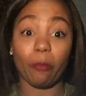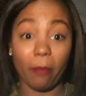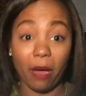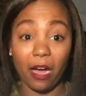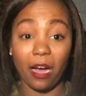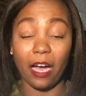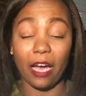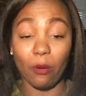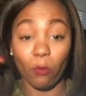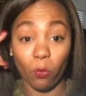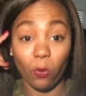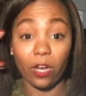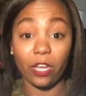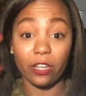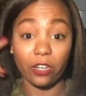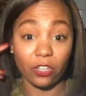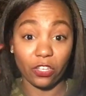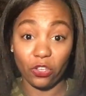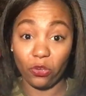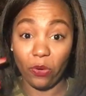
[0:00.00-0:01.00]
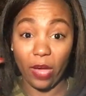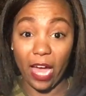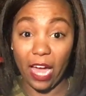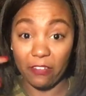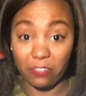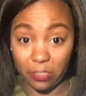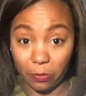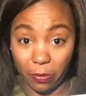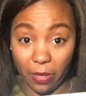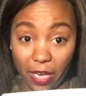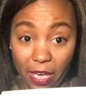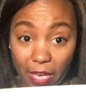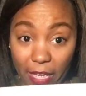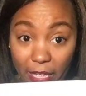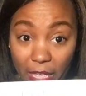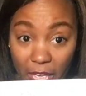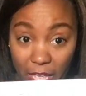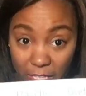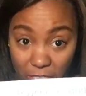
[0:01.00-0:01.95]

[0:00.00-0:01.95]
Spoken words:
mind what you have to pay,